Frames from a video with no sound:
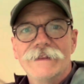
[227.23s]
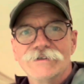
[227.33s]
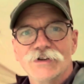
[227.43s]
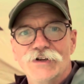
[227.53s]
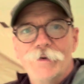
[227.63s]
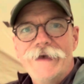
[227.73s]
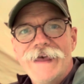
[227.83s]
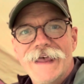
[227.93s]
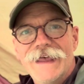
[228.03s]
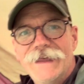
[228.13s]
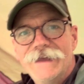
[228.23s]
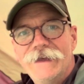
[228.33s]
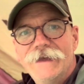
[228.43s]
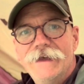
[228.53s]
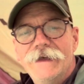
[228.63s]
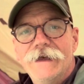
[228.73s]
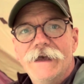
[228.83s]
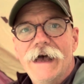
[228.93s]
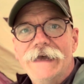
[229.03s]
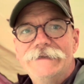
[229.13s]
this will do me.
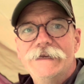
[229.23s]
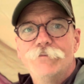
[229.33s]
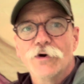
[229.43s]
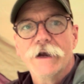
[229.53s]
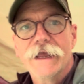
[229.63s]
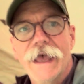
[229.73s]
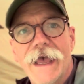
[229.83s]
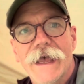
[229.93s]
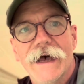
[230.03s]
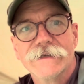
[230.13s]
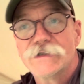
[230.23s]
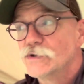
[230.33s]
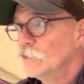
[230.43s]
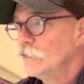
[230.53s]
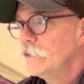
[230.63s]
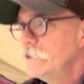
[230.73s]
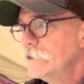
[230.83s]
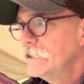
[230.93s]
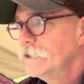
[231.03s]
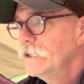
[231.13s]
I did bring a stool
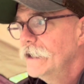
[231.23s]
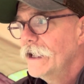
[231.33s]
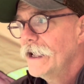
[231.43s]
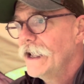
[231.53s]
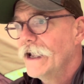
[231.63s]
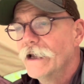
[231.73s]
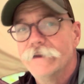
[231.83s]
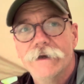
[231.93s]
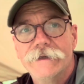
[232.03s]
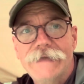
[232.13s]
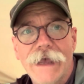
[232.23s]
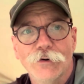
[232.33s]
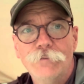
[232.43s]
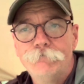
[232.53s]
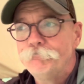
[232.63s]
and a table.